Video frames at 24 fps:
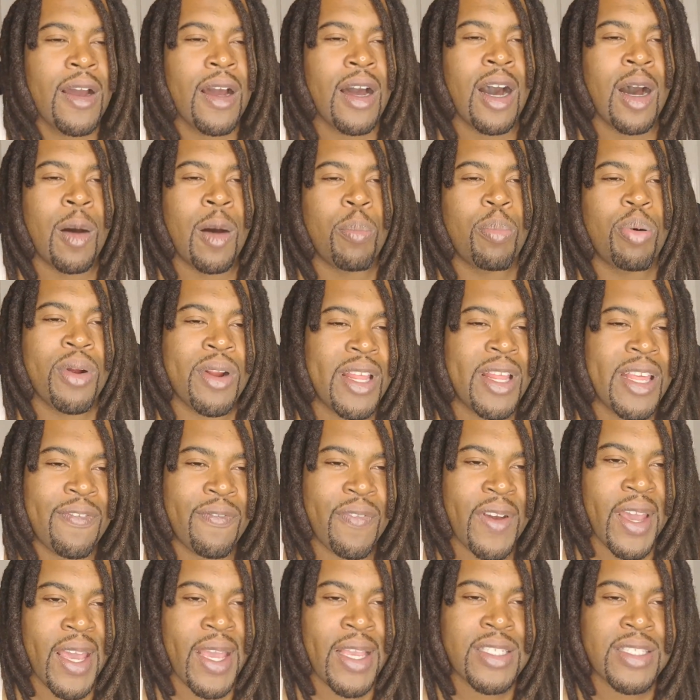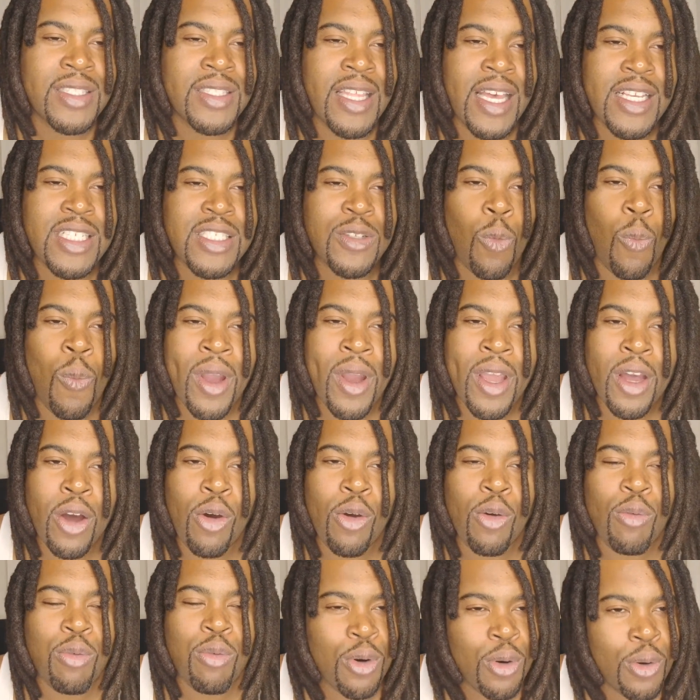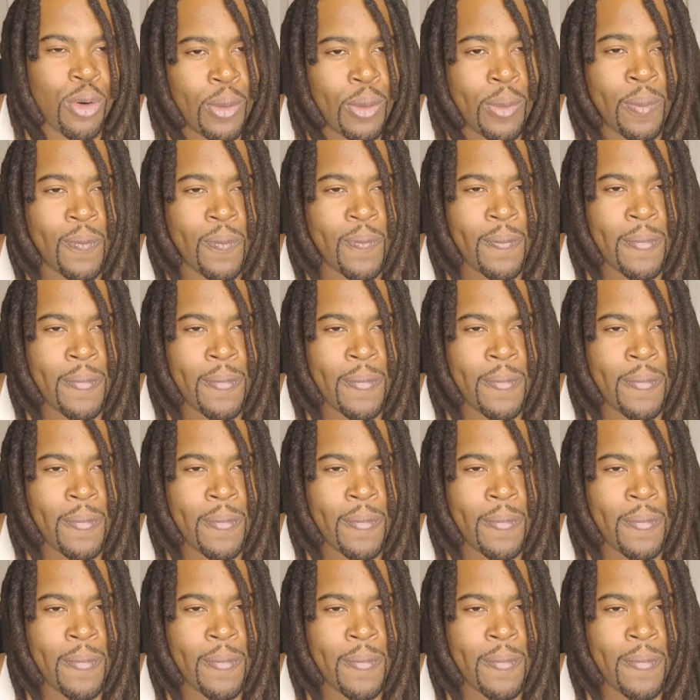a pretty face that's well groomed.